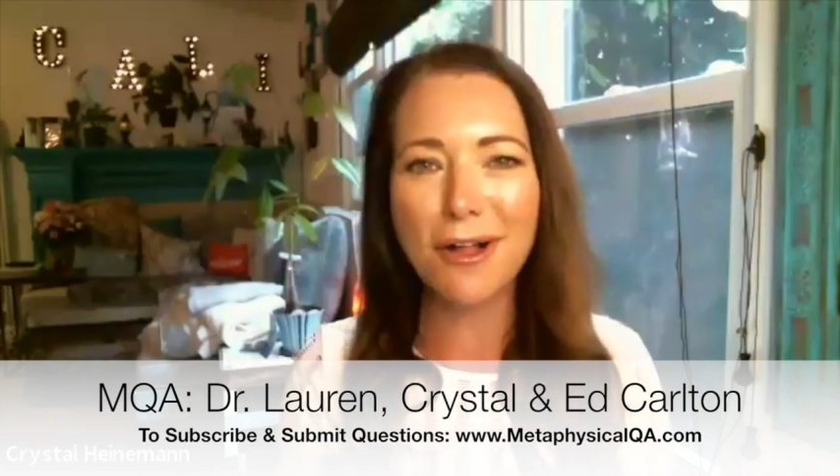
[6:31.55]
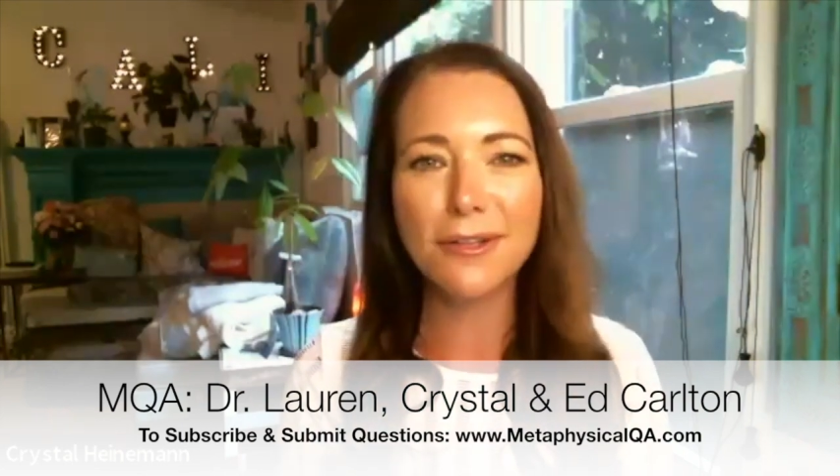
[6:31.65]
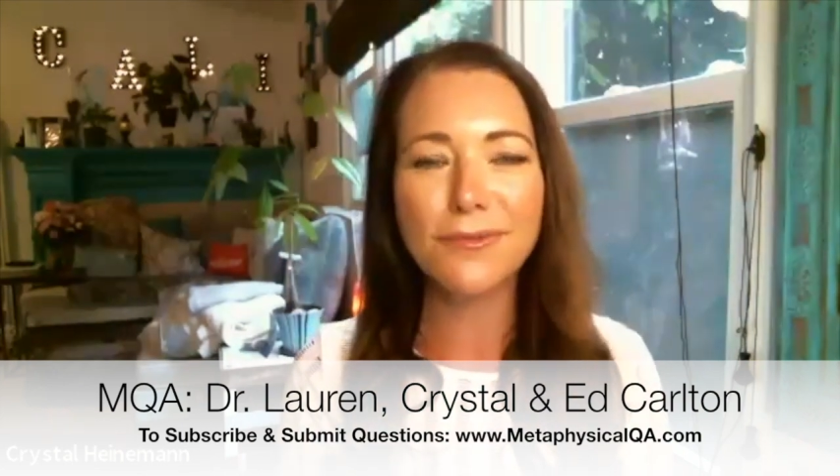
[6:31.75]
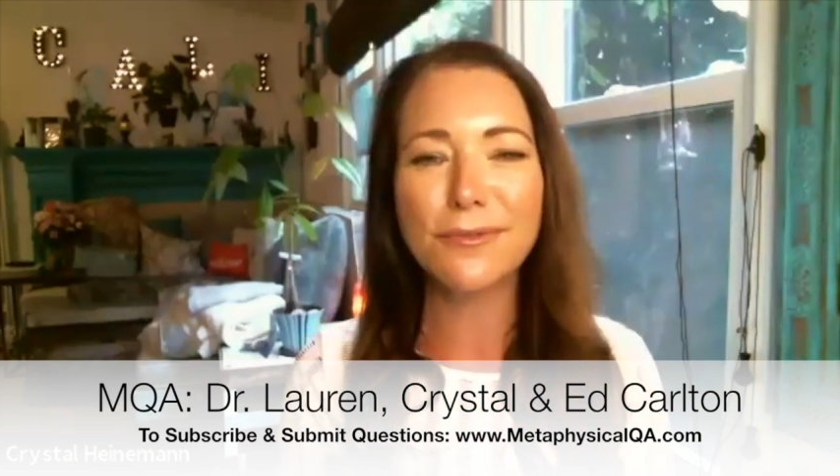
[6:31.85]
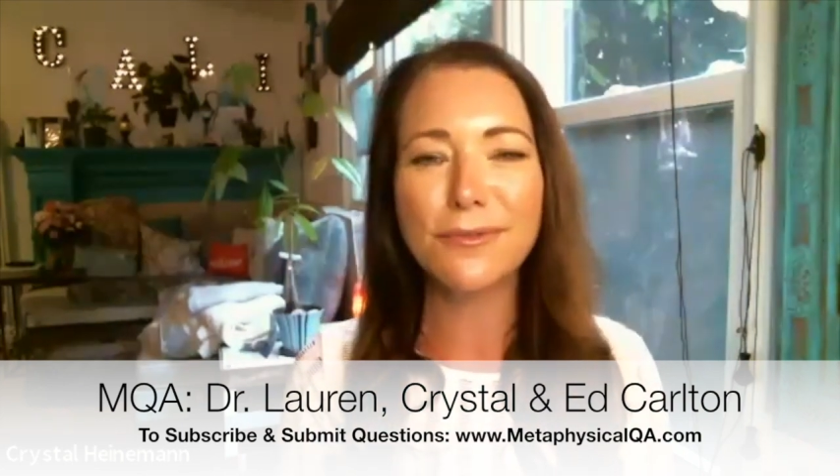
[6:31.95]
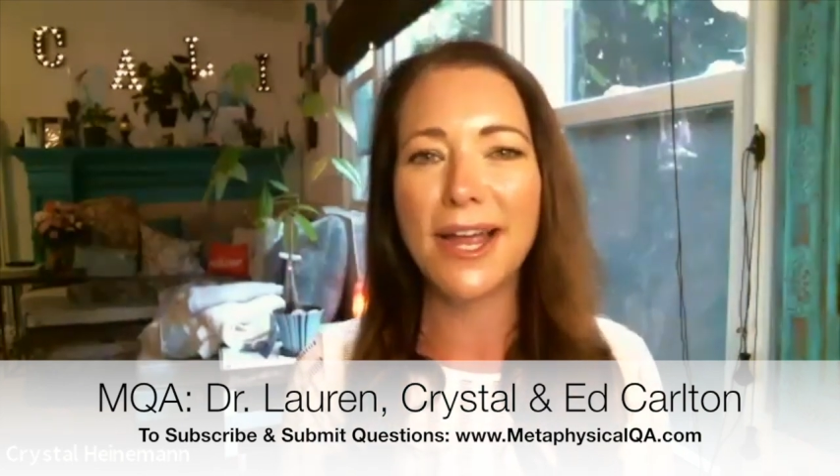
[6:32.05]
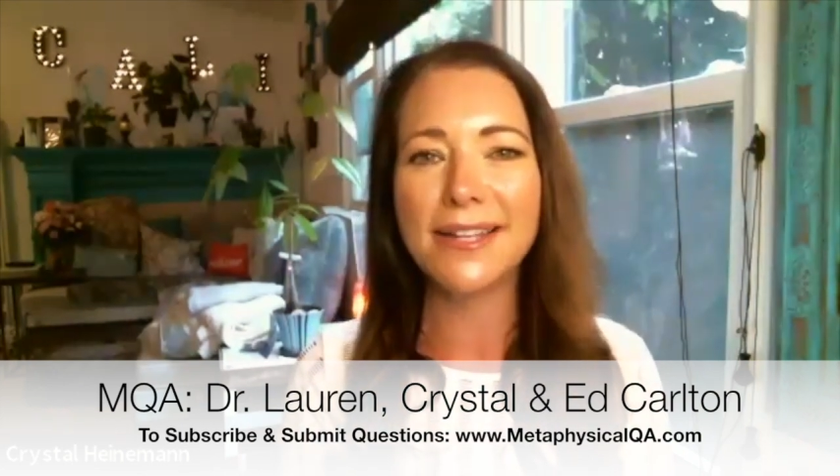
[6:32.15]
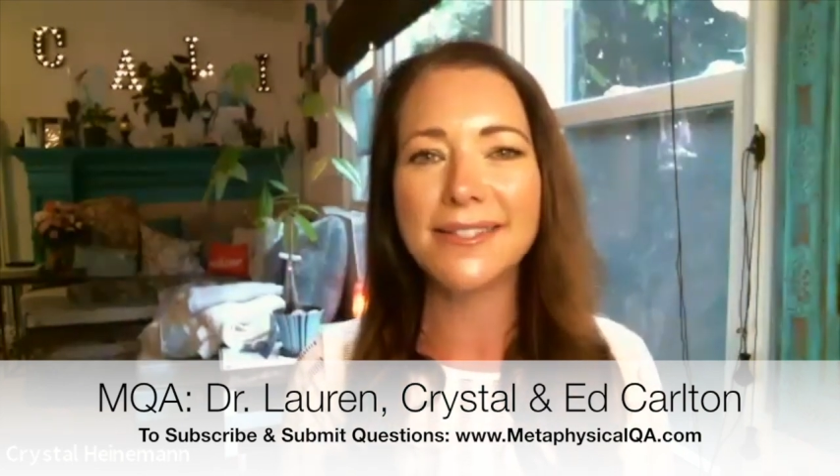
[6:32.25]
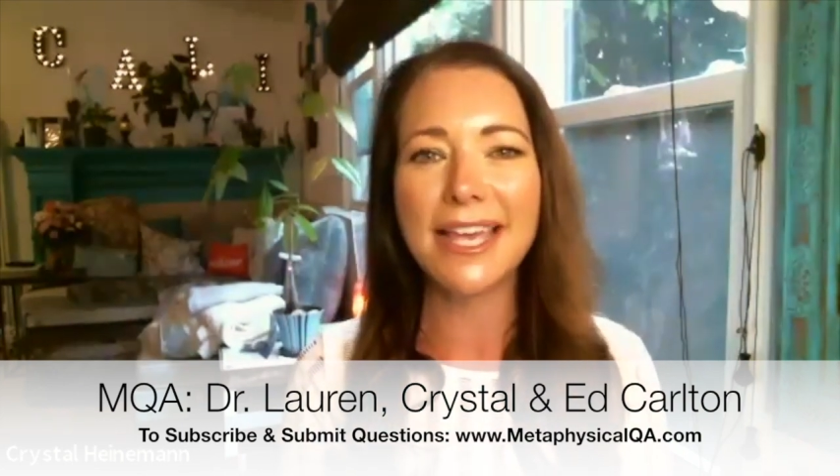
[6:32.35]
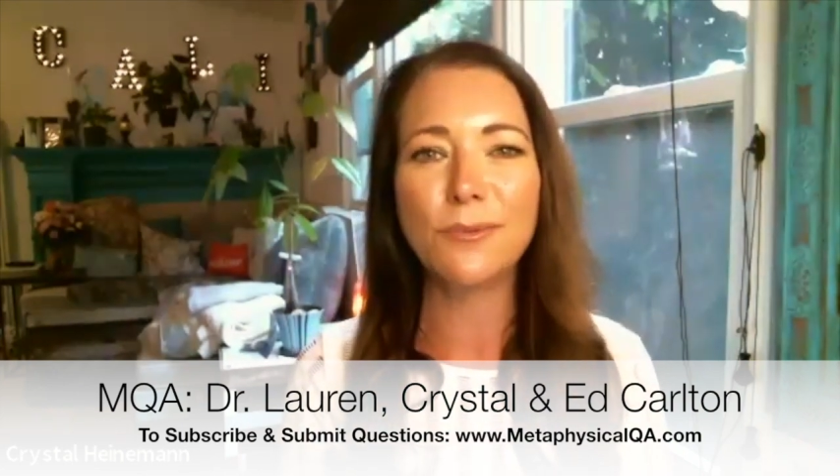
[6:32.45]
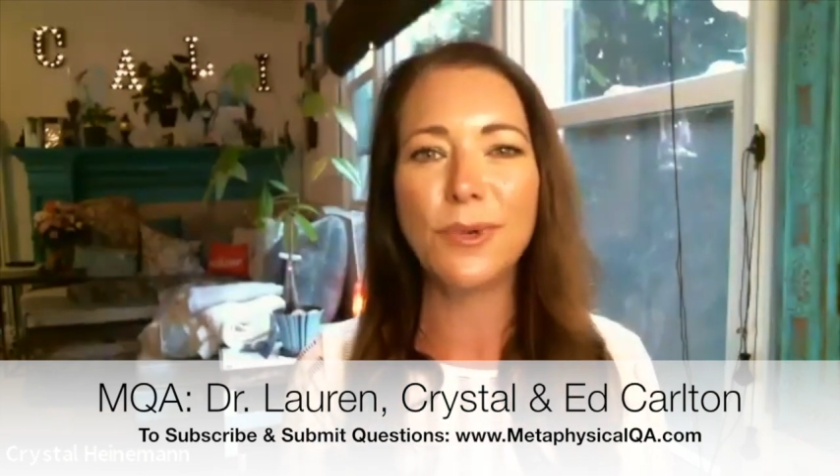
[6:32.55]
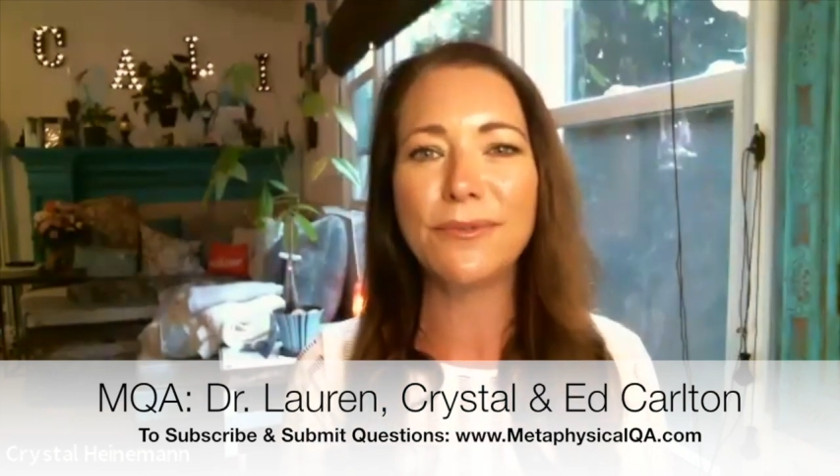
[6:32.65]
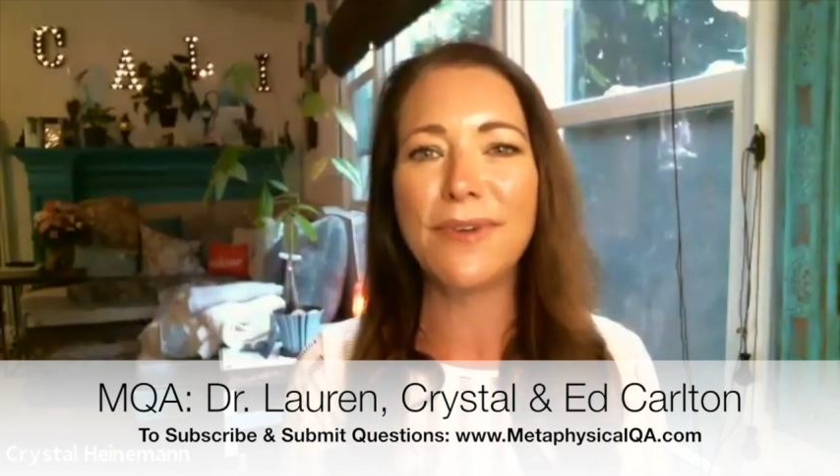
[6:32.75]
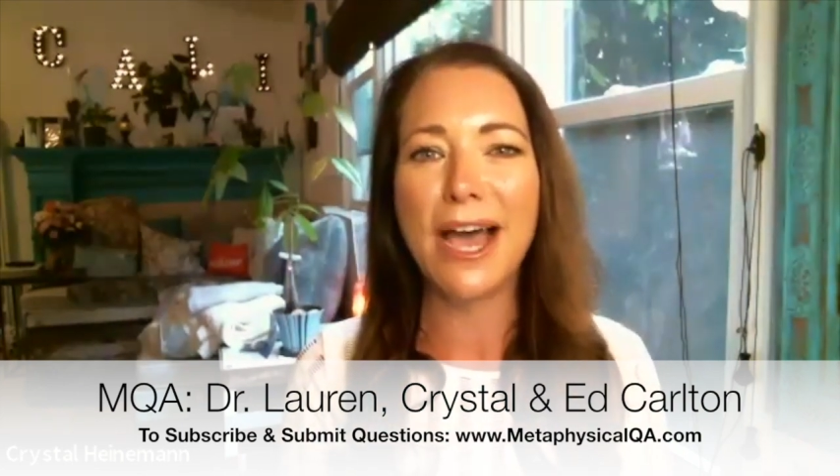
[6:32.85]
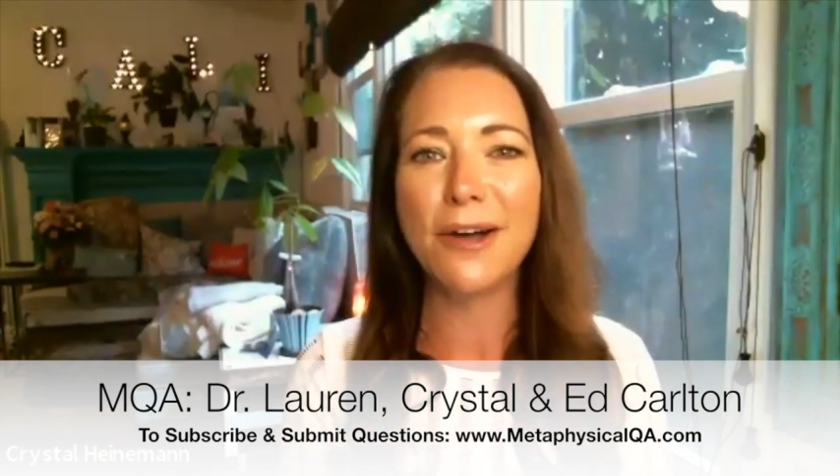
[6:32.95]
all of our friends, and
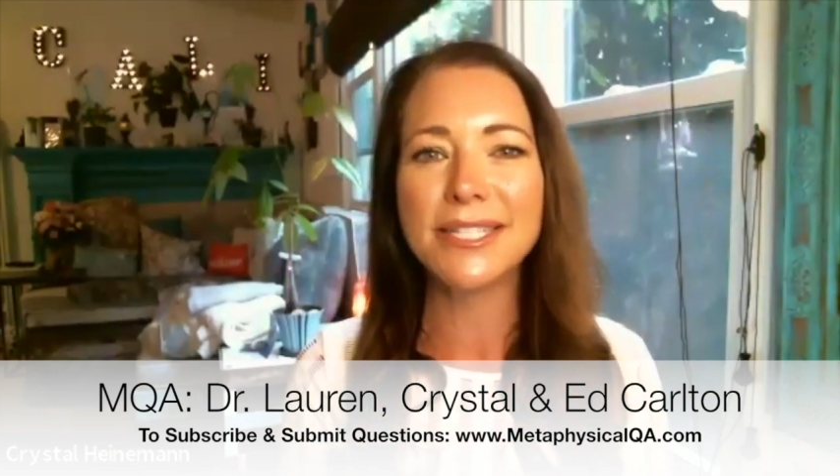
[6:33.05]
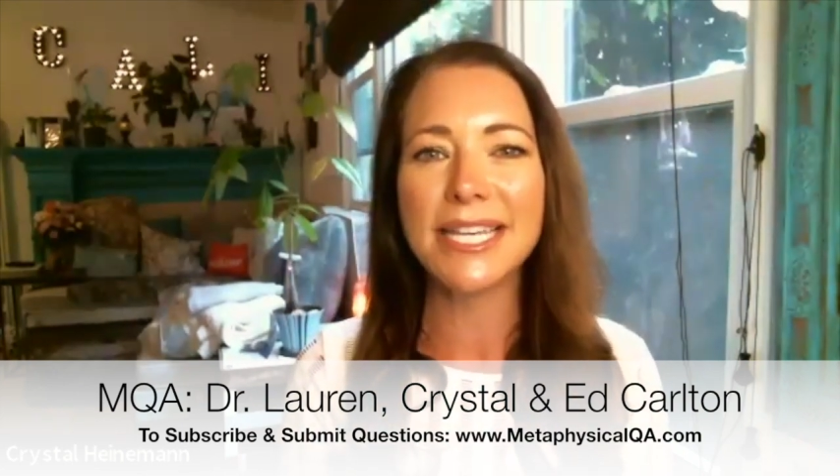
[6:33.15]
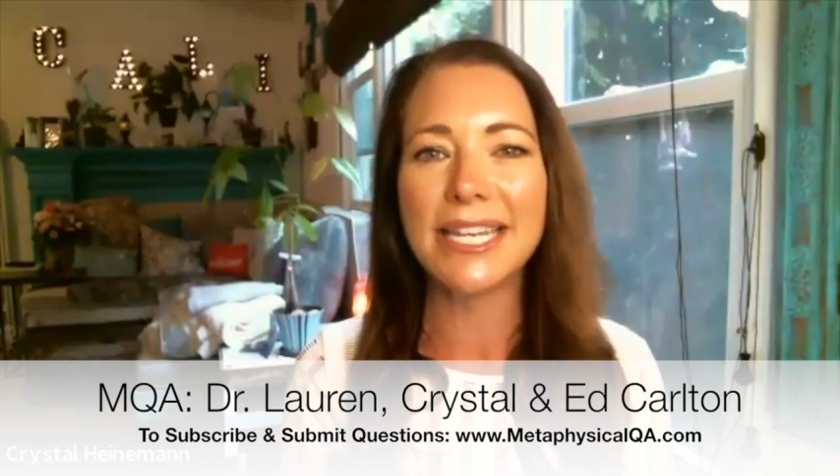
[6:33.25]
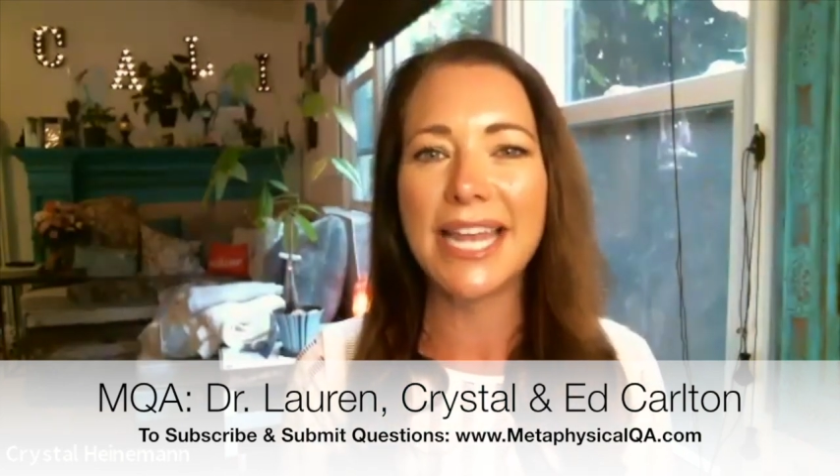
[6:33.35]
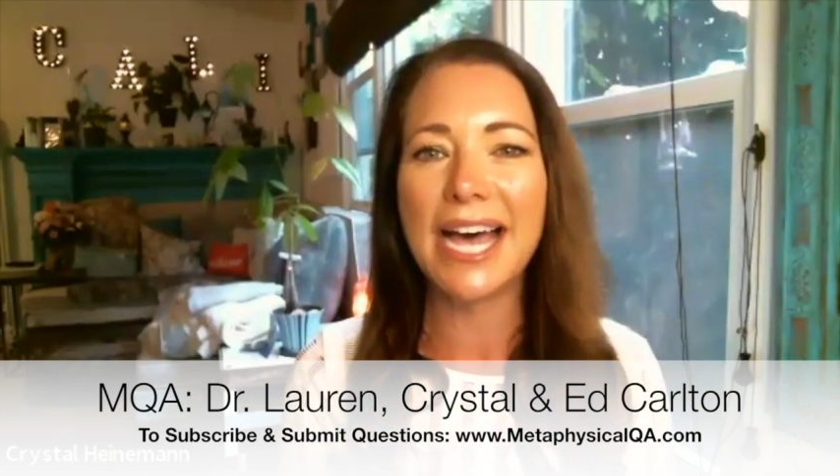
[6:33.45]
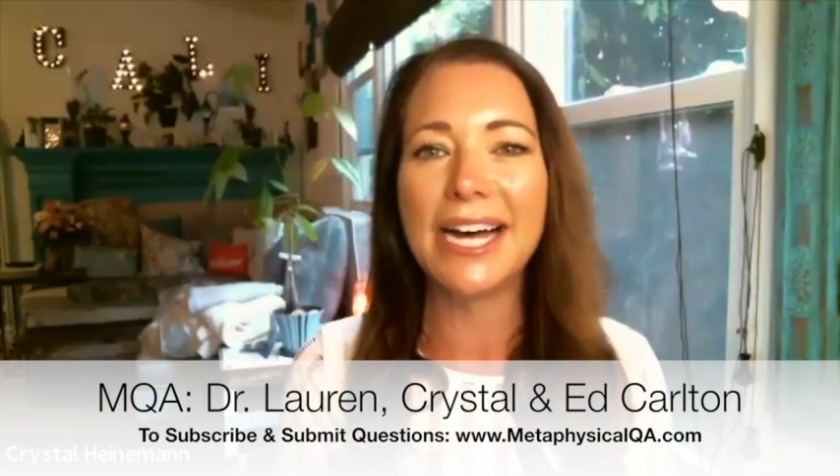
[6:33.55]
we found a